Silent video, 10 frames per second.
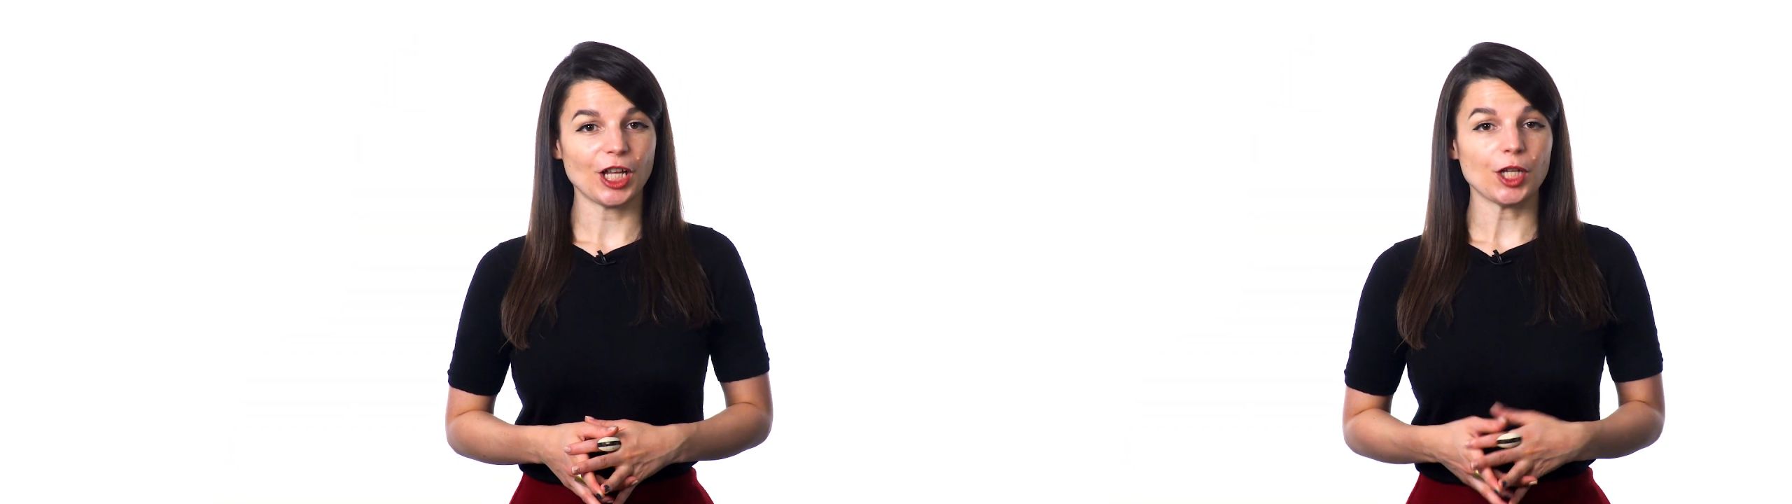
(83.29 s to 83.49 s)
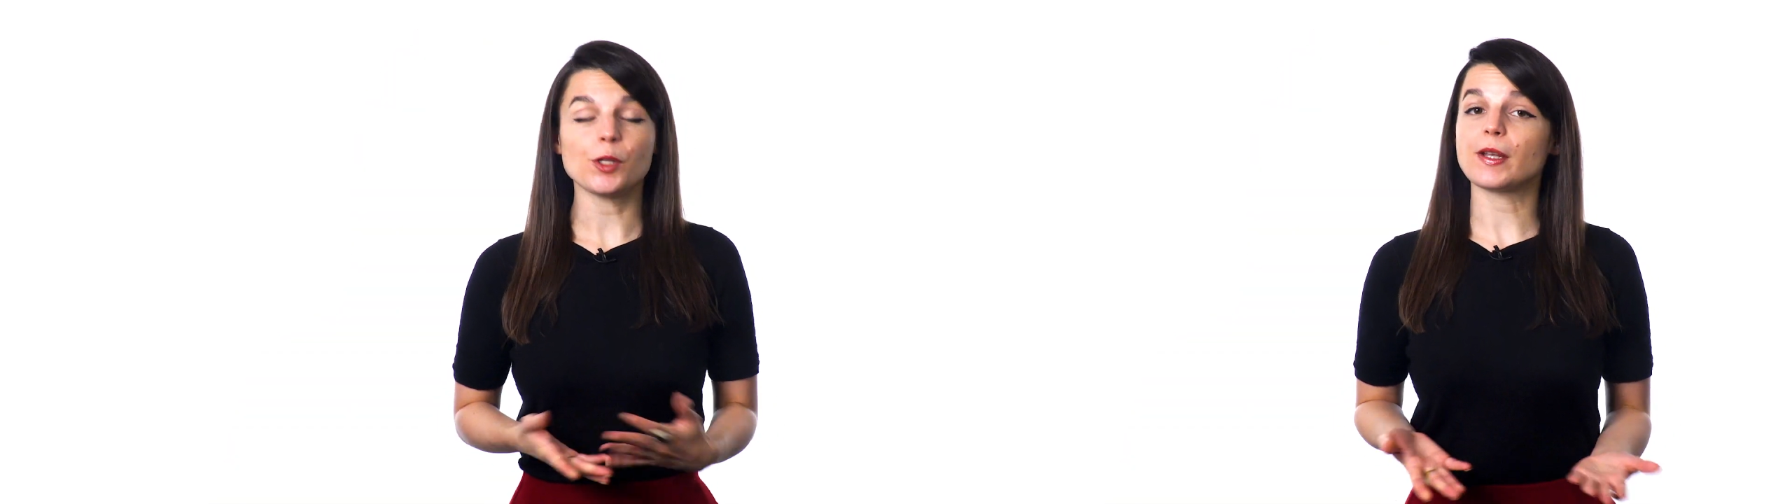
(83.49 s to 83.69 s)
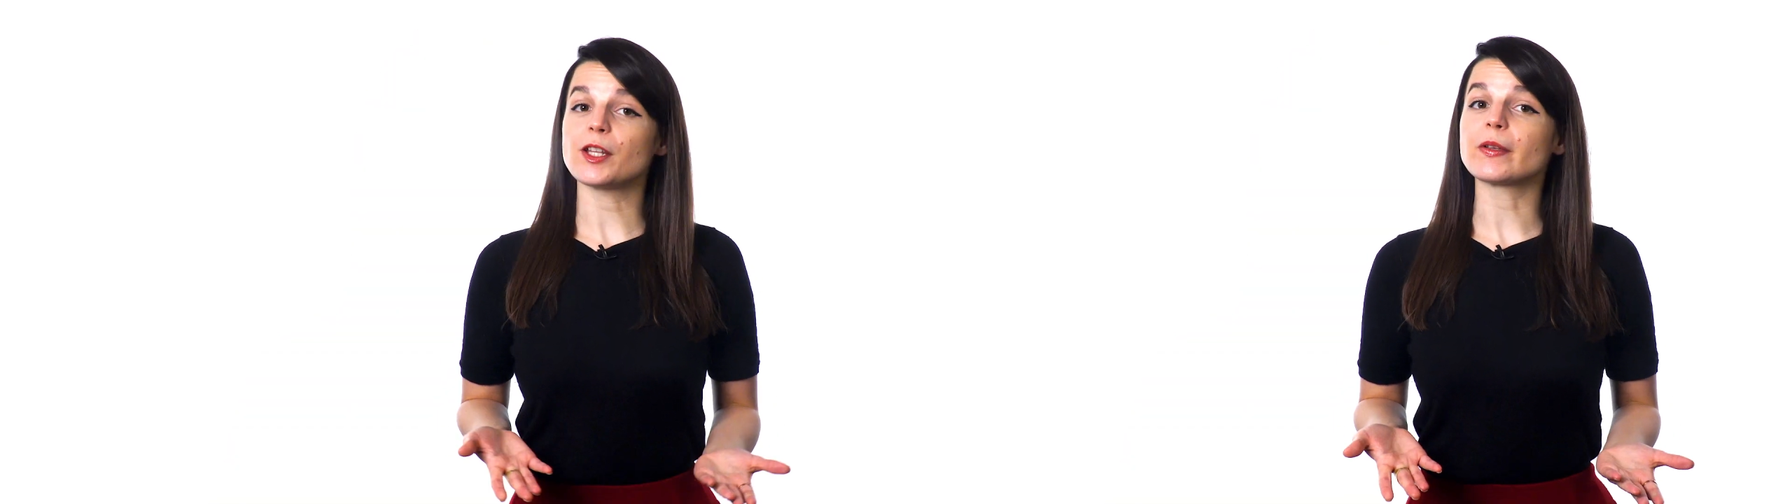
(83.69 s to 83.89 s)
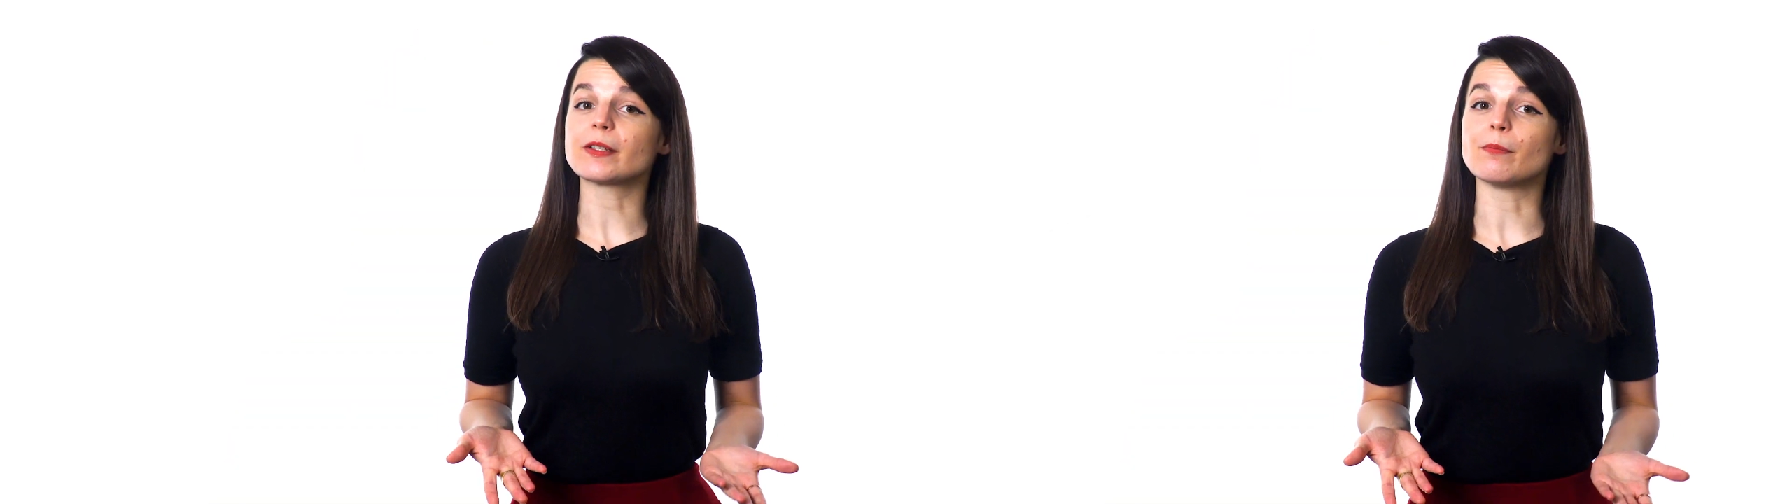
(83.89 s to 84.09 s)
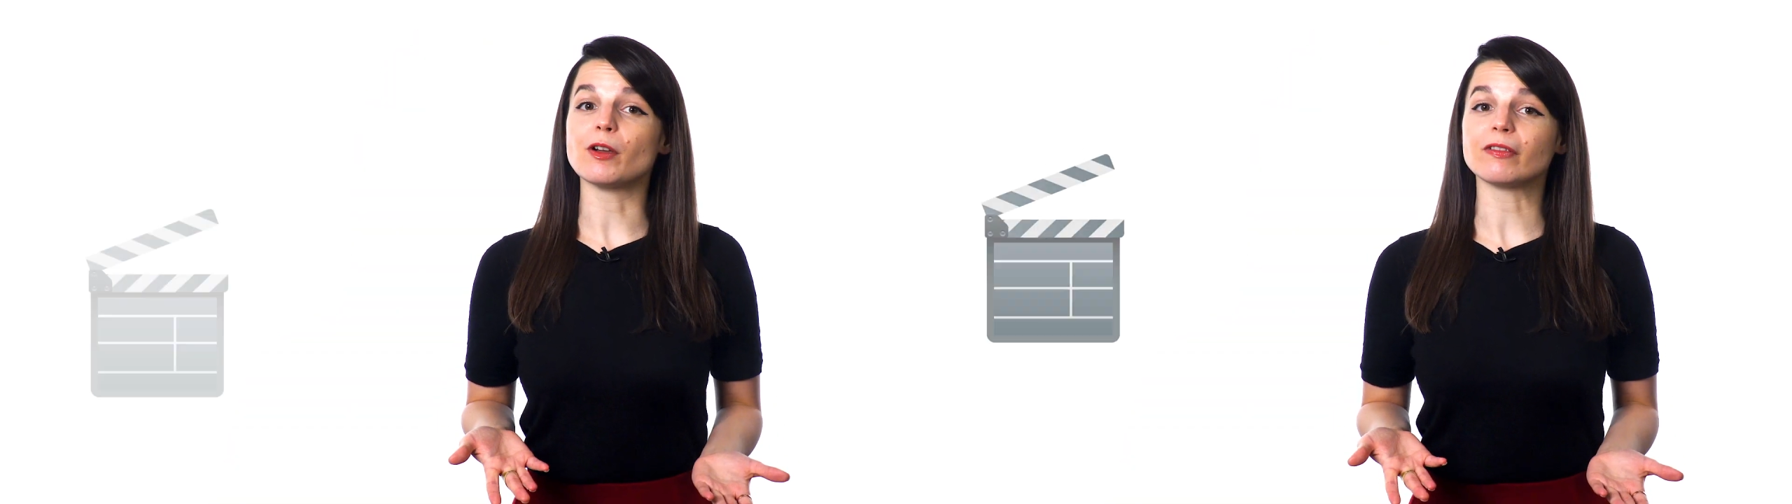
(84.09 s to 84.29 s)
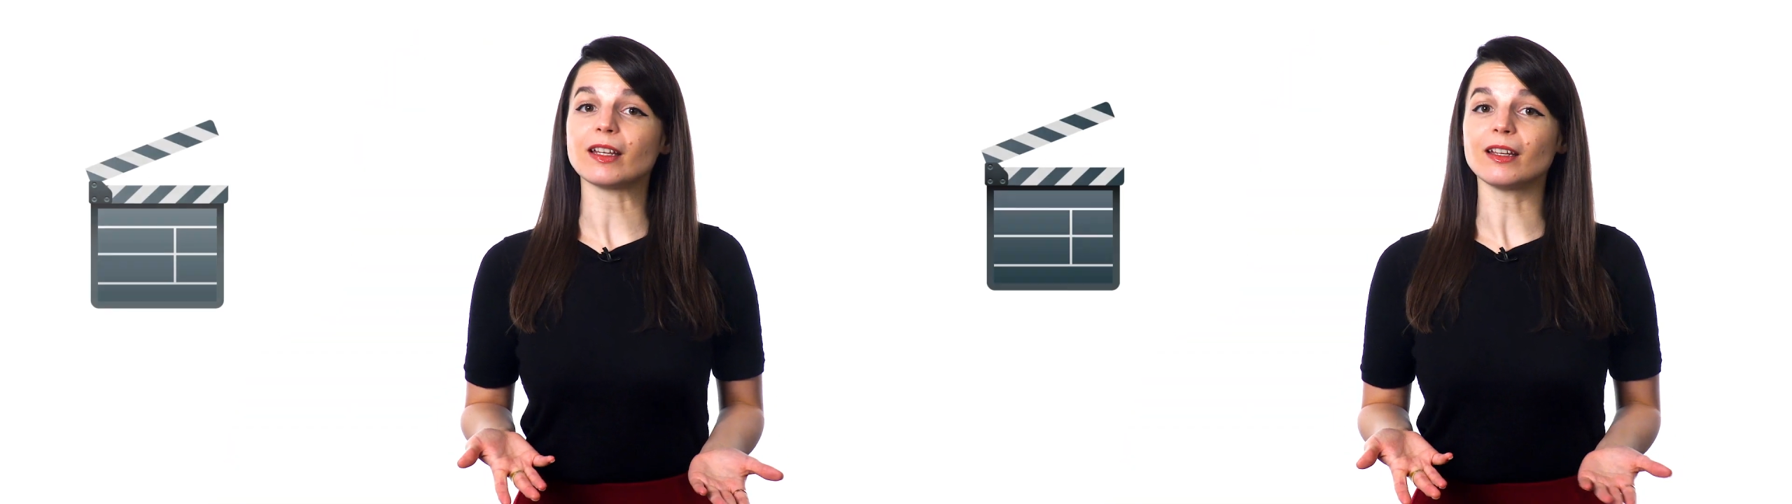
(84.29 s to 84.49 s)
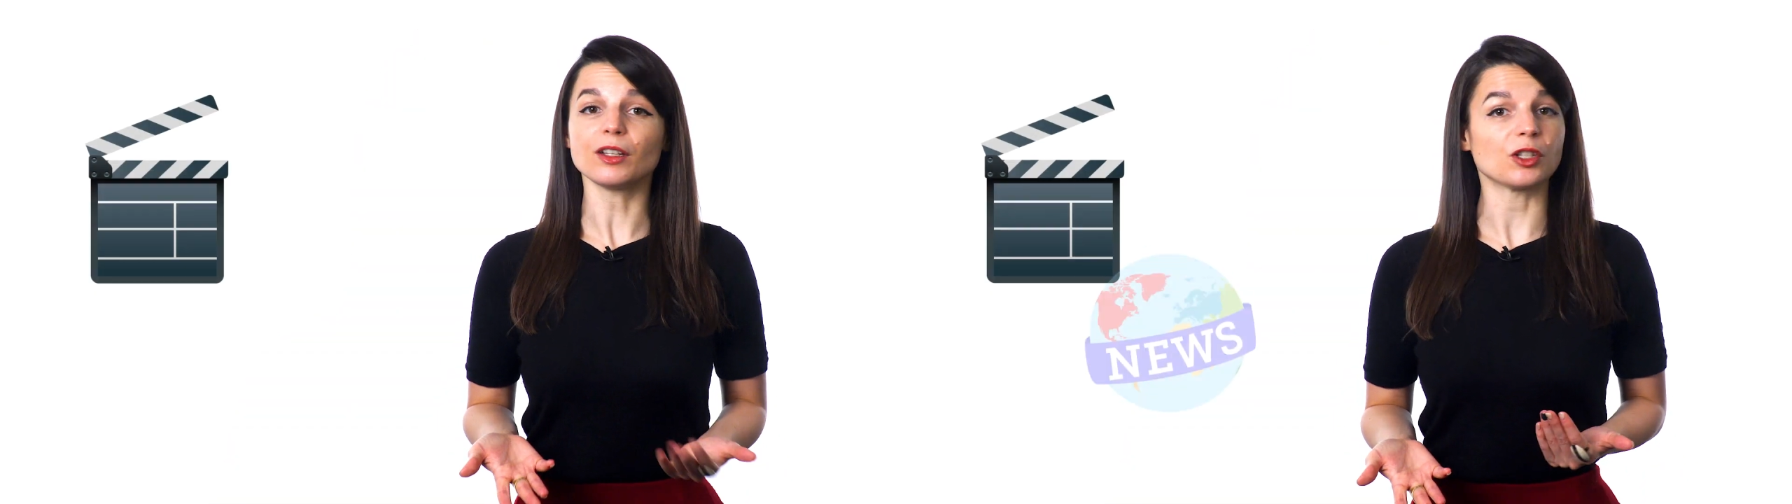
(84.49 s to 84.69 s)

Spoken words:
You can use a movie,